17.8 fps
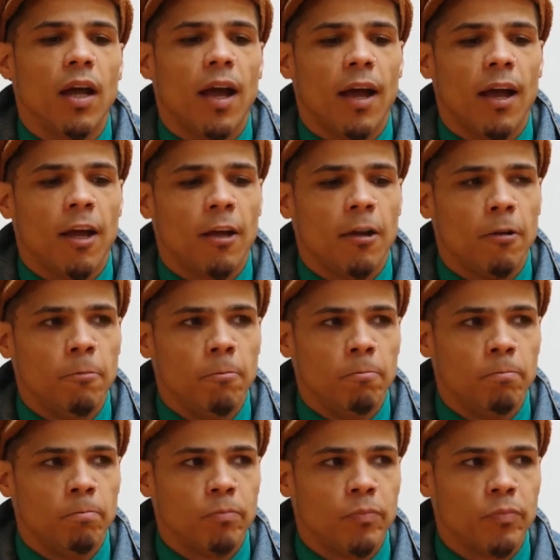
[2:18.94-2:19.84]

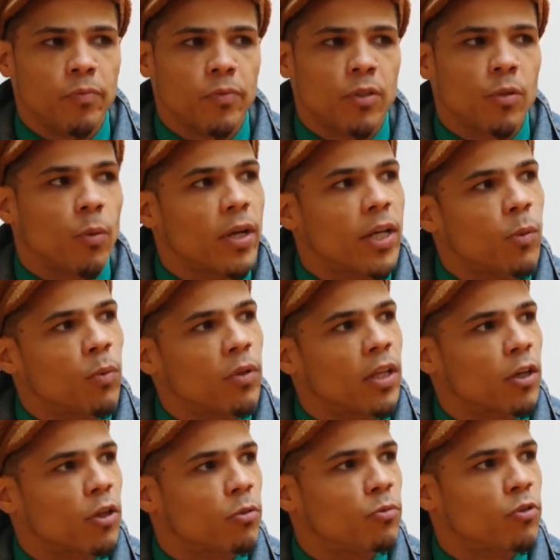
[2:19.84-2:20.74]
So anyone
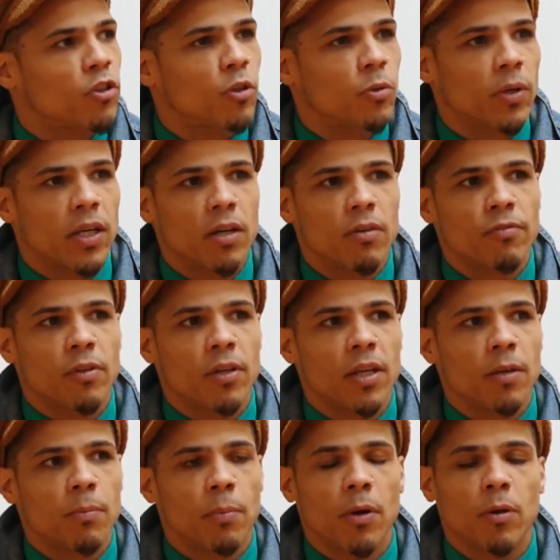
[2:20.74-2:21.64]
that comes through here, if you
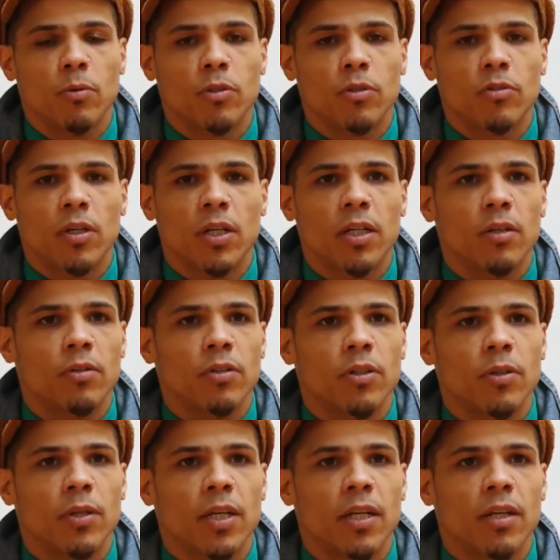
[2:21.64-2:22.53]
hear poetry or
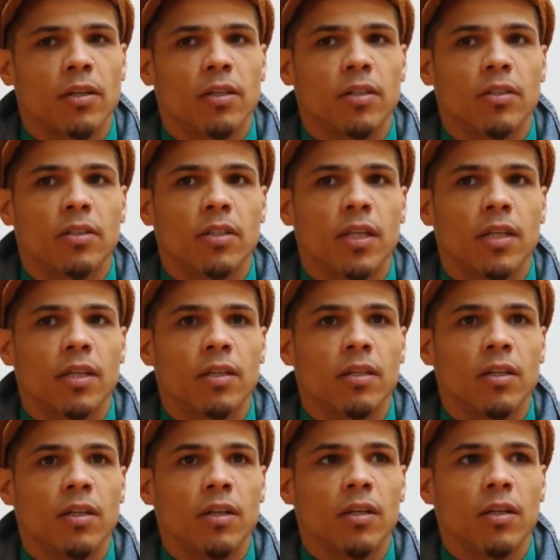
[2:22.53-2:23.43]
you see
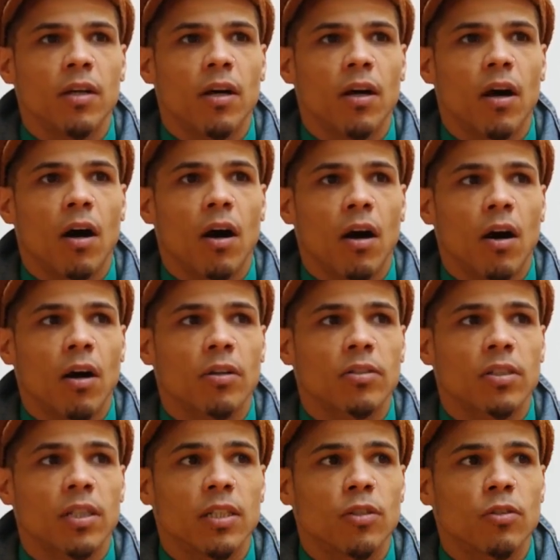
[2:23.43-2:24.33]

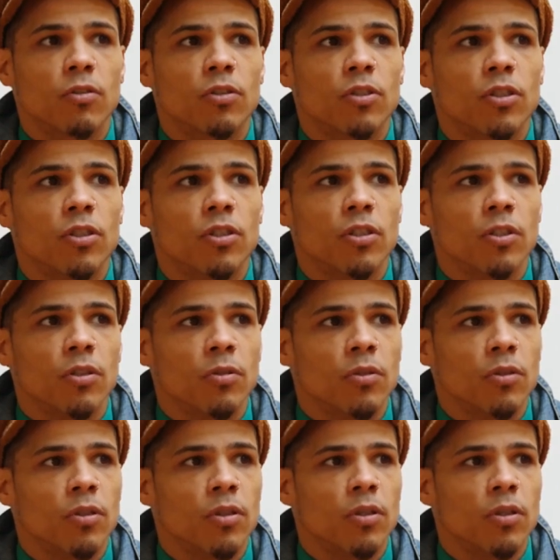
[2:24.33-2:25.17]
art and it touches you,